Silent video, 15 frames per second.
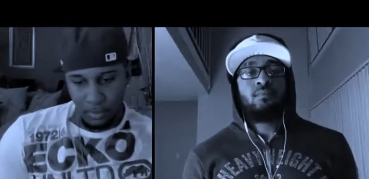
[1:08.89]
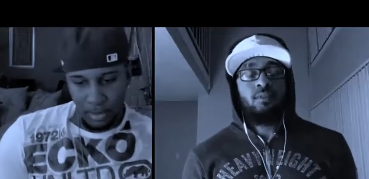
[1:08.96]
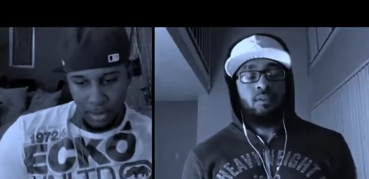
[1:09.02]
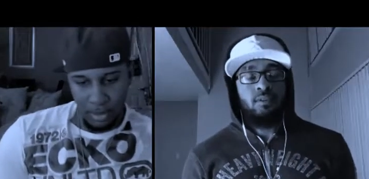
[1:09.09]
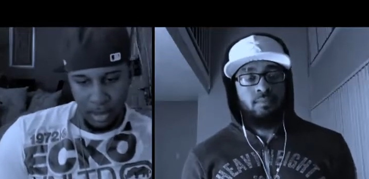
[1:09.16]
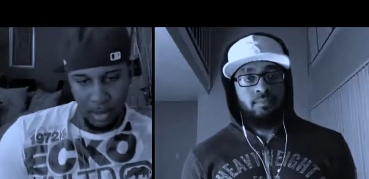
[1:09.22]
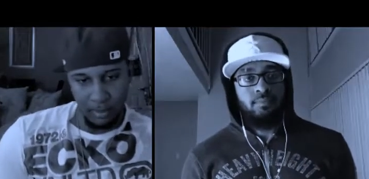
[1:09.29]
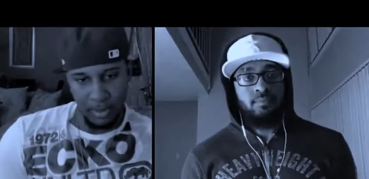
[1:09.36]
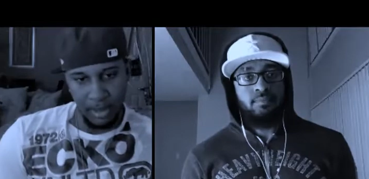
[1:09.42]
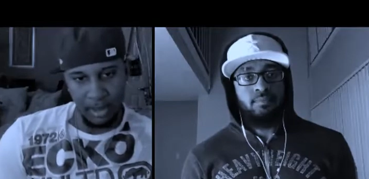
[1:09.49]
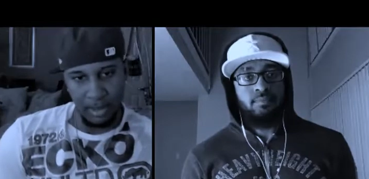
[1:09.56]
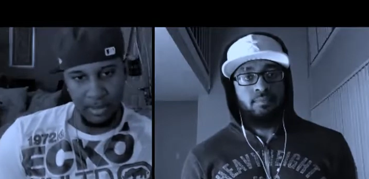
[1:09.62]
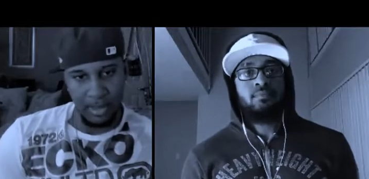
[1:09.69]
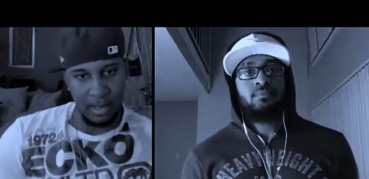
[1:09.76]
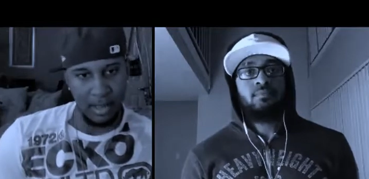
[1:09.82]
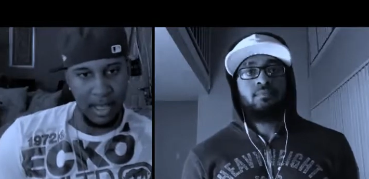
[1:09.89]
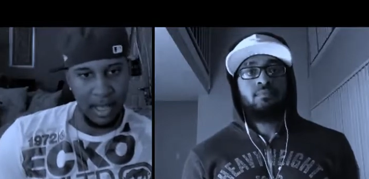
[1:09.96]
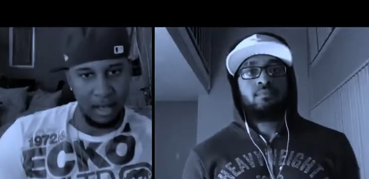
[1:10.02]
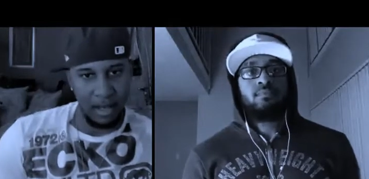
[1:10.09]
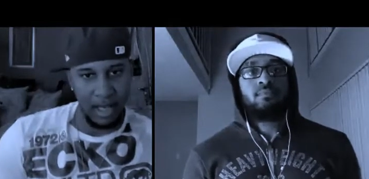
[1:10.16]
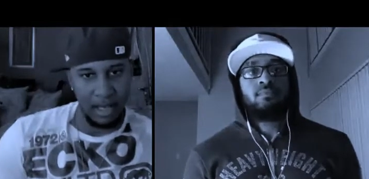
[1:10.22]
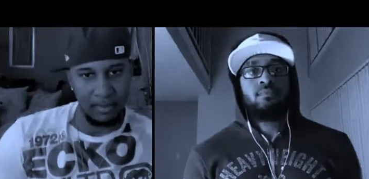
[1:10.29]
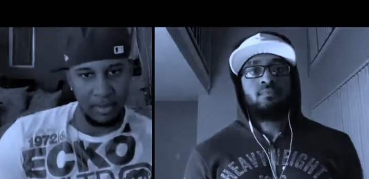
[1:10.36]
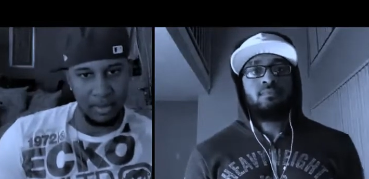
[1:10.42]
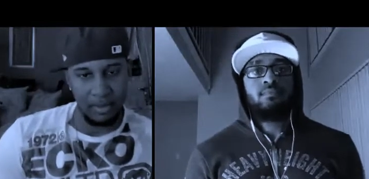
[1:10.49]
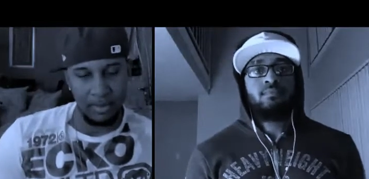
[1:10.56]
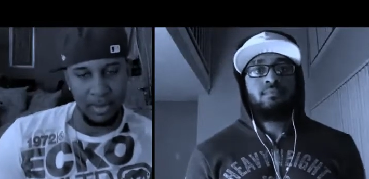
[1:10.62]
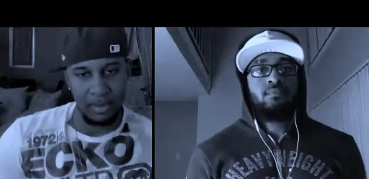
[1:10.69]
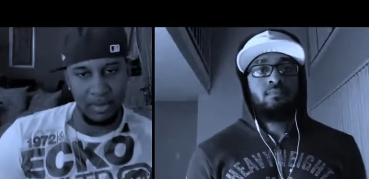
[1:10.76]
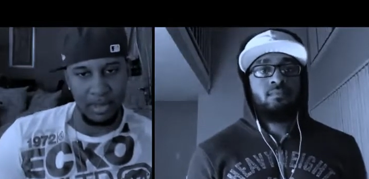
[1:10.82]
Speaker 1: Yep. Big ups to Al Haymon and
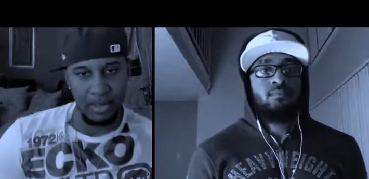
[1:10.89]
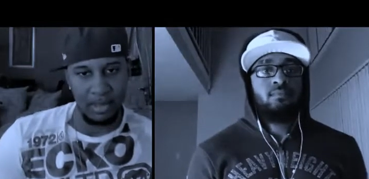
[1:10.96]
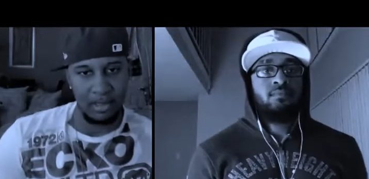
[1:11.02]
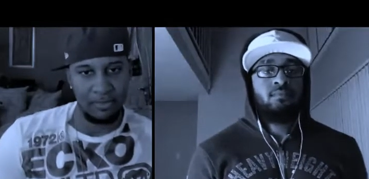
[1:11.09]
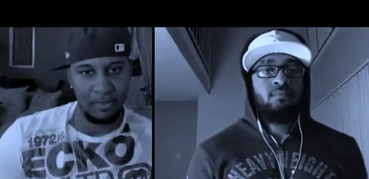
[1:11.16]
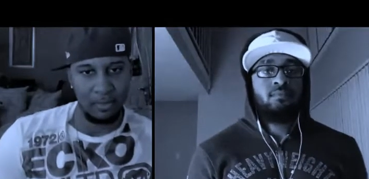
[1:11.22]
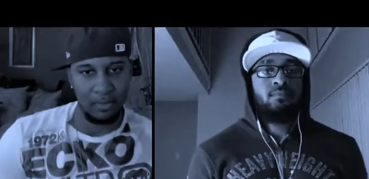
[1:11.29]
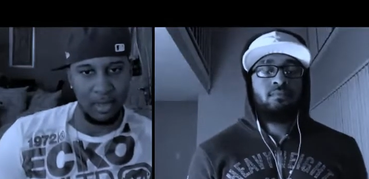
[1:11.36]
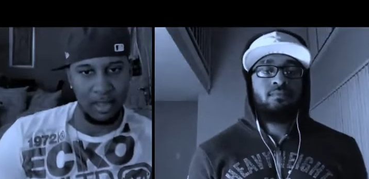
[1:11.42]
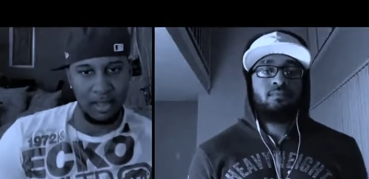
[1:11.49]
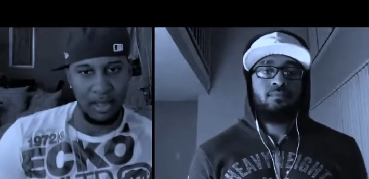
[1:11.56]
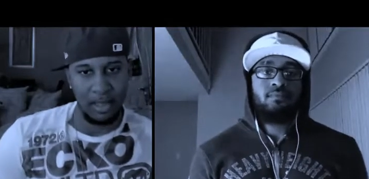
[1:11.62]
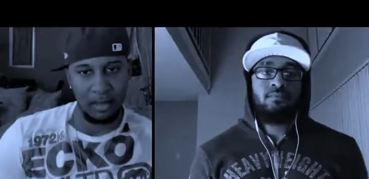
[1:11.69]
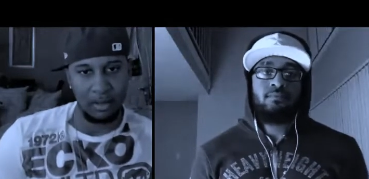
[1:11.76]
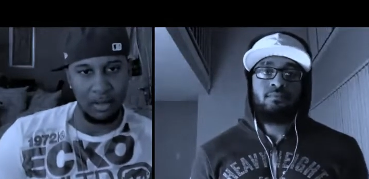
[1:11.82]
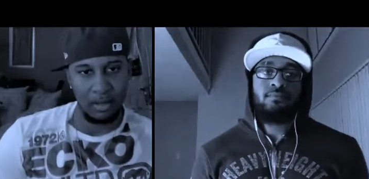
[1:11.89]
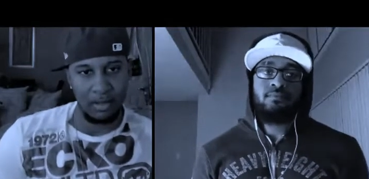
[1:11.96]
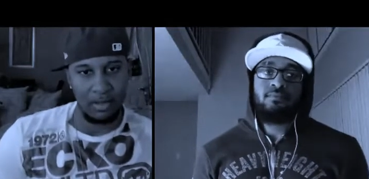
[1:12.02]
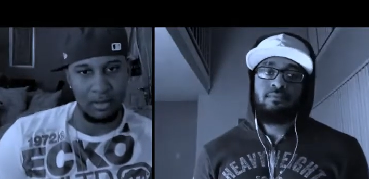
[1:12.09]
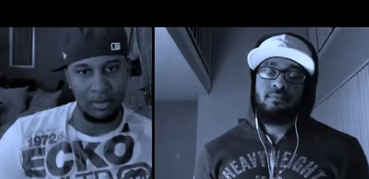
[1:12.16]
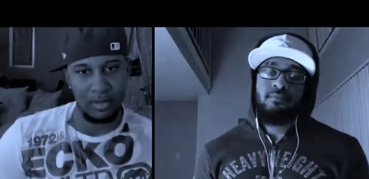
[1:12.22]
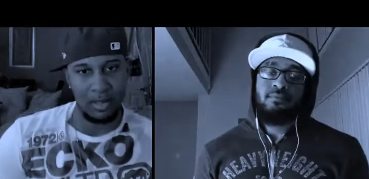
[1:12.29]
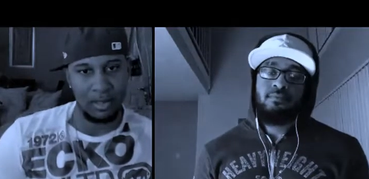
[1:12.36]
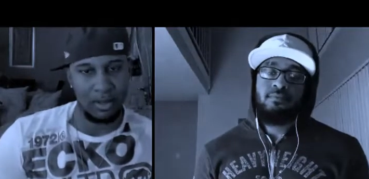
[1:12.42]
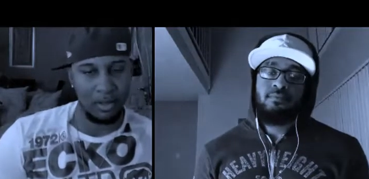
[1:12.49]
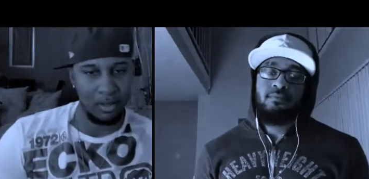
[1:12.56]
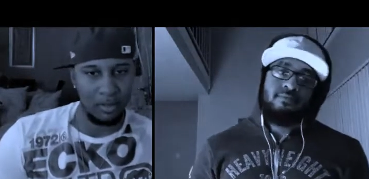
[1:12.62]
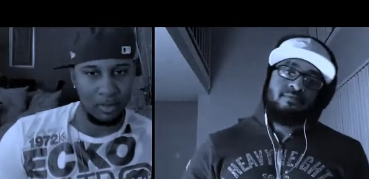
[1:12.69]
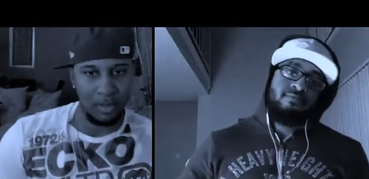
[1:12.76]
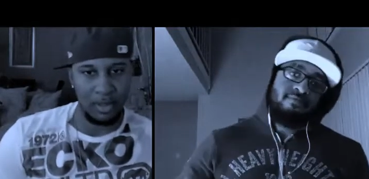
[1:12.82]
the PBC for winning that lawsuit, because Golden
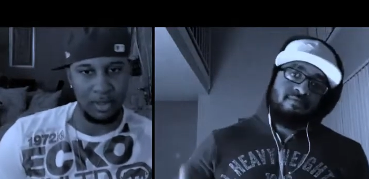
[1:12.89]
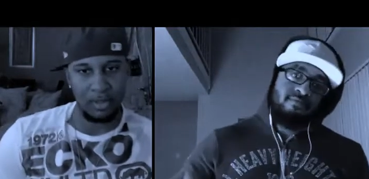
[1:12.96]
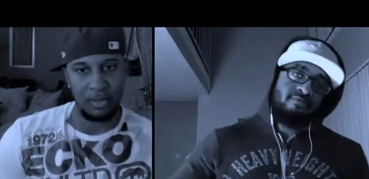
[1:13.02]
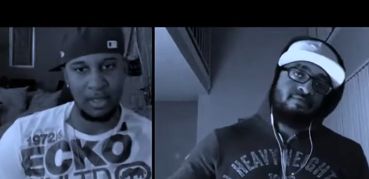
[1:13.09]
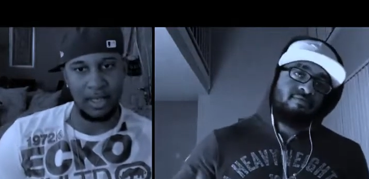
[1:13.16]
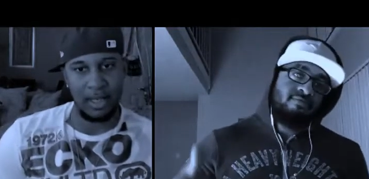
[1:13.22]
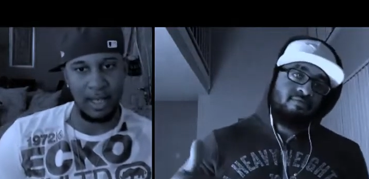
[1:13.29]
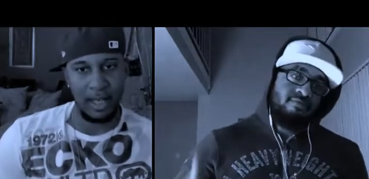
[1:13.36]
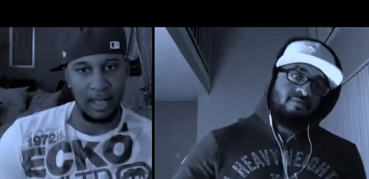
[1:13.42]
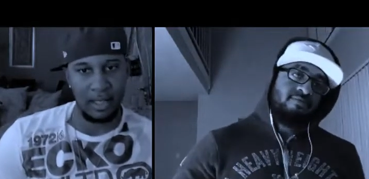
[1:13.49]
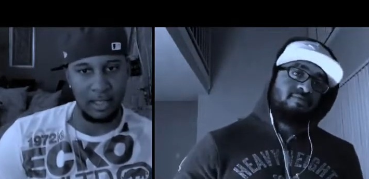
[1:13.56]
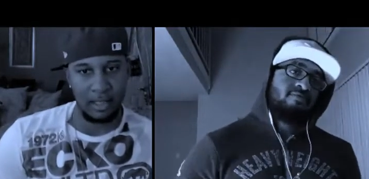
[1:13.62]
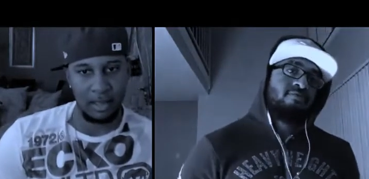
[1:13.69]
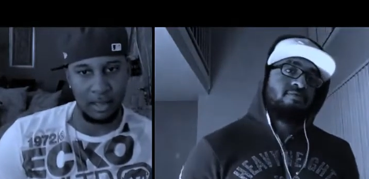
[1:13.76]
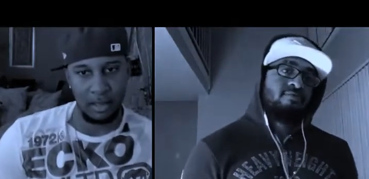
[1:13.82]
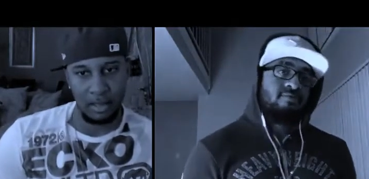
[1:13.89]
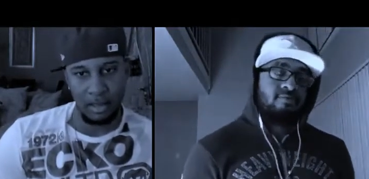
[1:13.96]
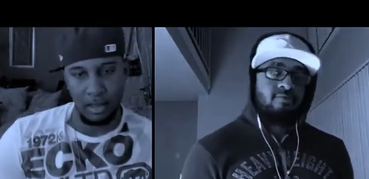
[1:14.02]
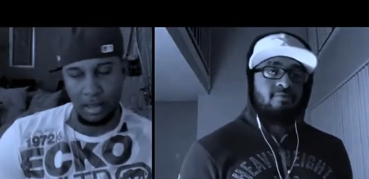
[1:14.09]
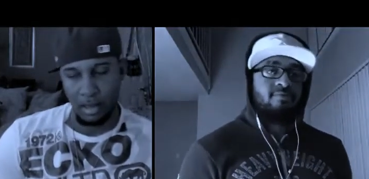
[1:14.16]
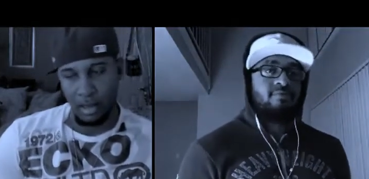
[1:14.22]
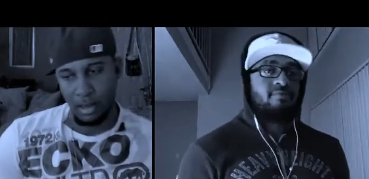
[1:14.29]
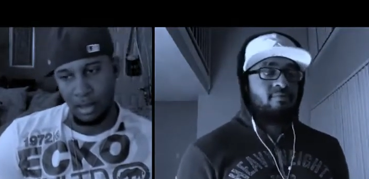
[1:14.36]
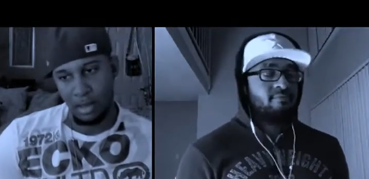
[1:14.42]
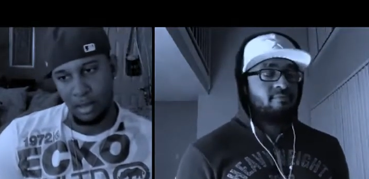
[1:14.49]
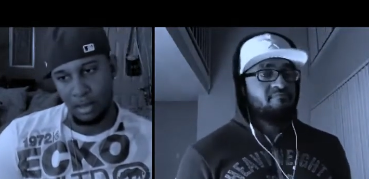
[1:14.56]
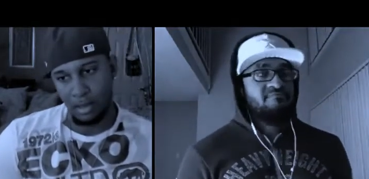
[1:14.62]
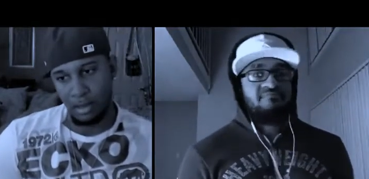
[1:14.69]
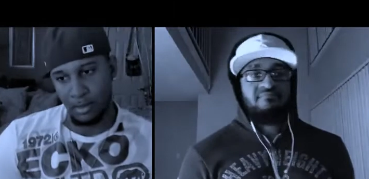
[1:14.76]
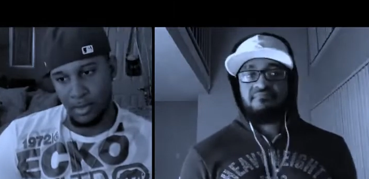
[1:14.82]
Boy knew they ain't had shit. You
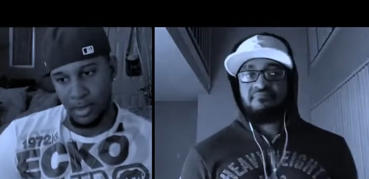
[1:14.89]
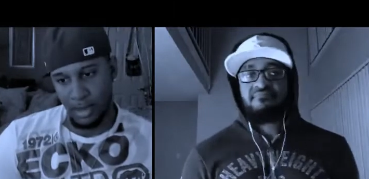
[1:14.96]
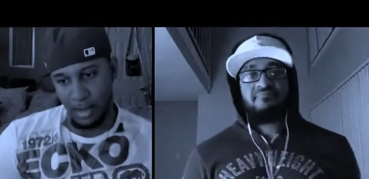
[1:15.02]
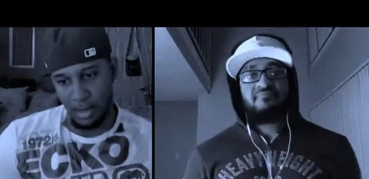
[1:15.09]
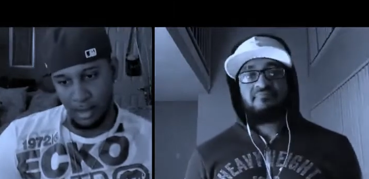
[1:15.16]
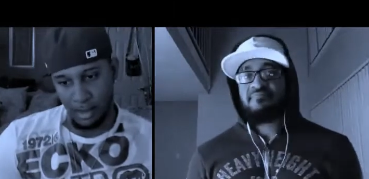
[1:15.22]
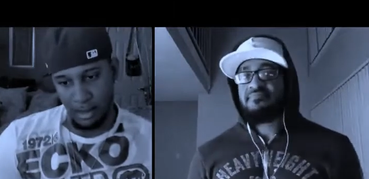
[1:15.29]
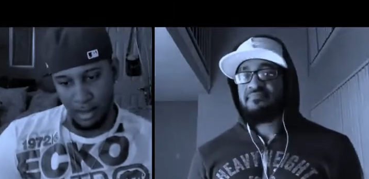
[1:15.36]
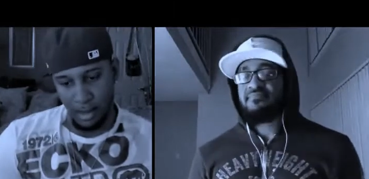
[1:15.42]
know what I'm saying?